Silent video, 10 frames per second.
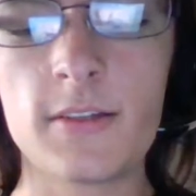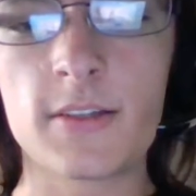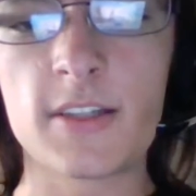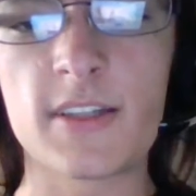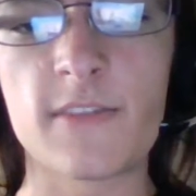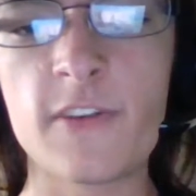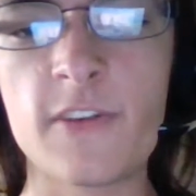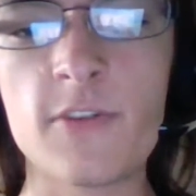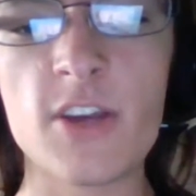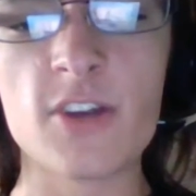just a
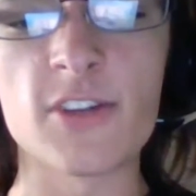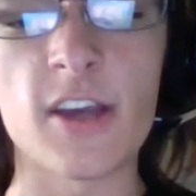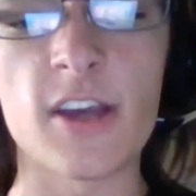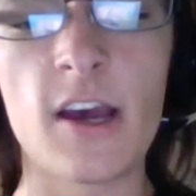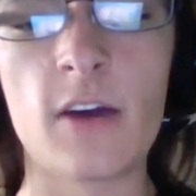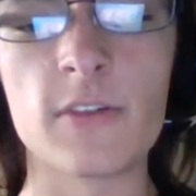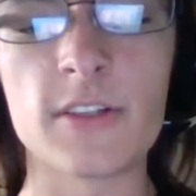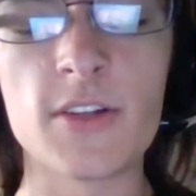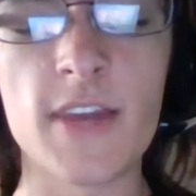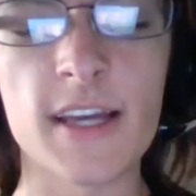few years ago in
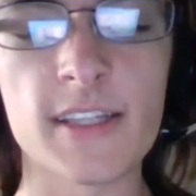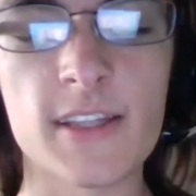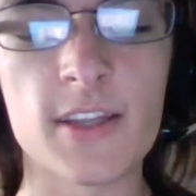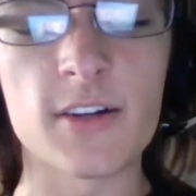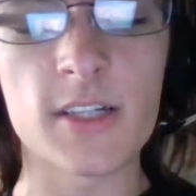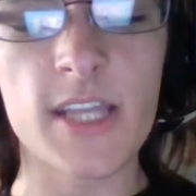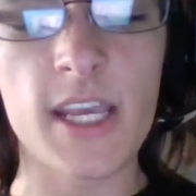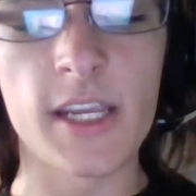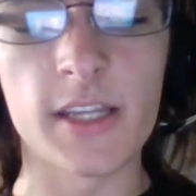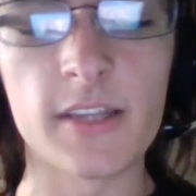
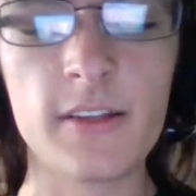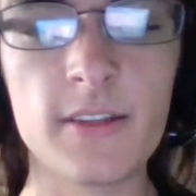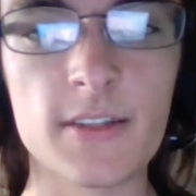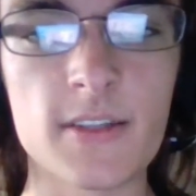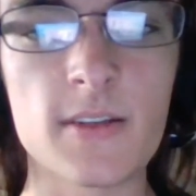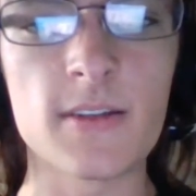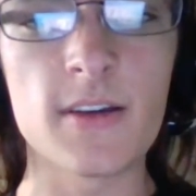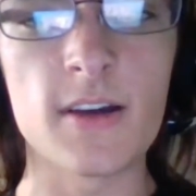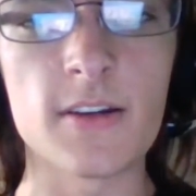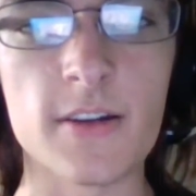2013
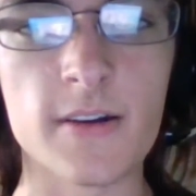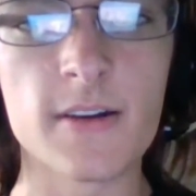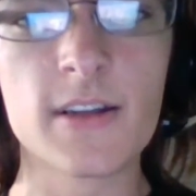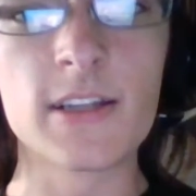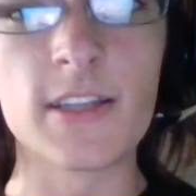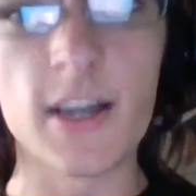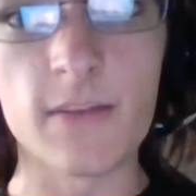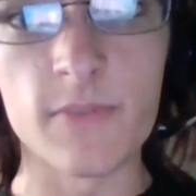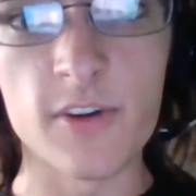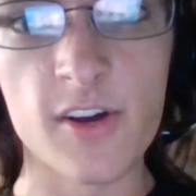under Doug
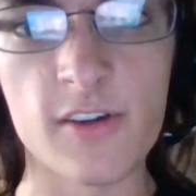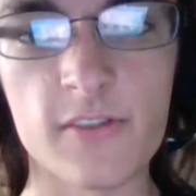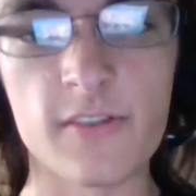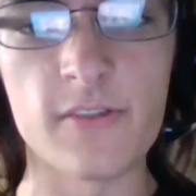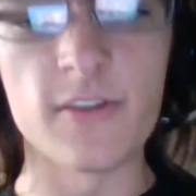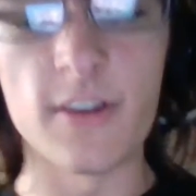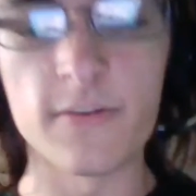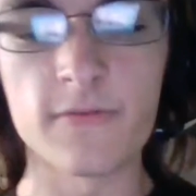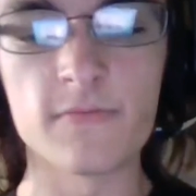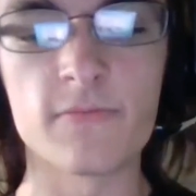Marrone, who
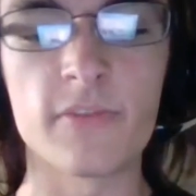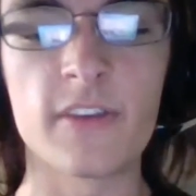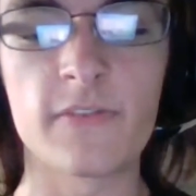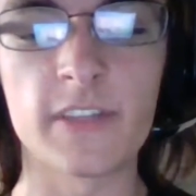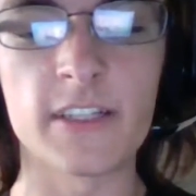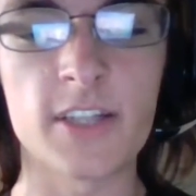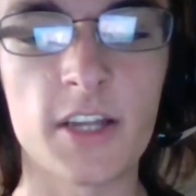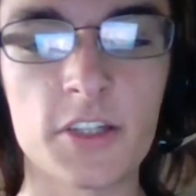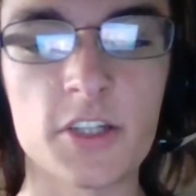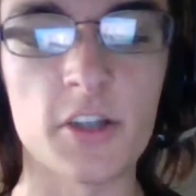I've briefly
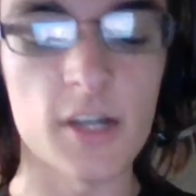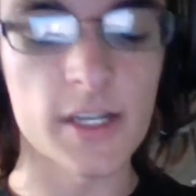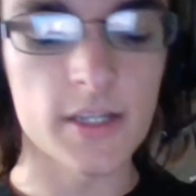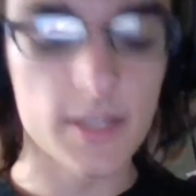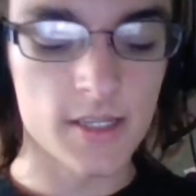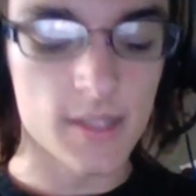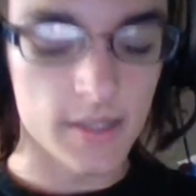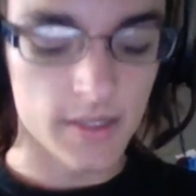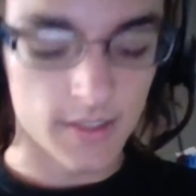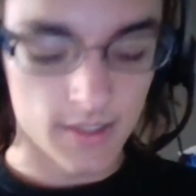touched on in
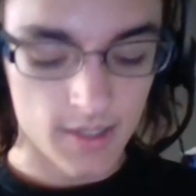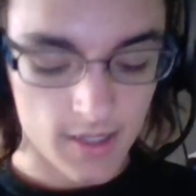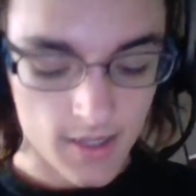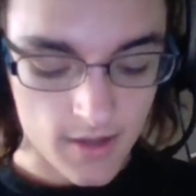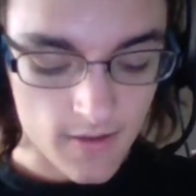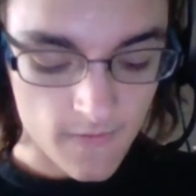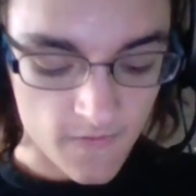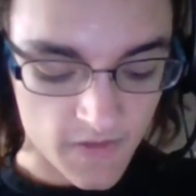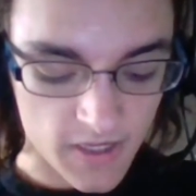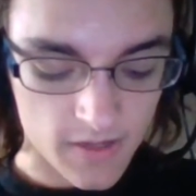these
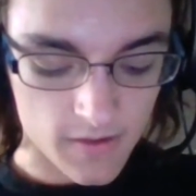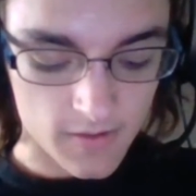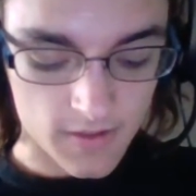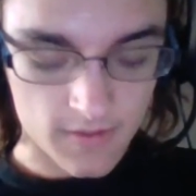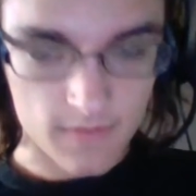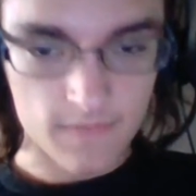videos.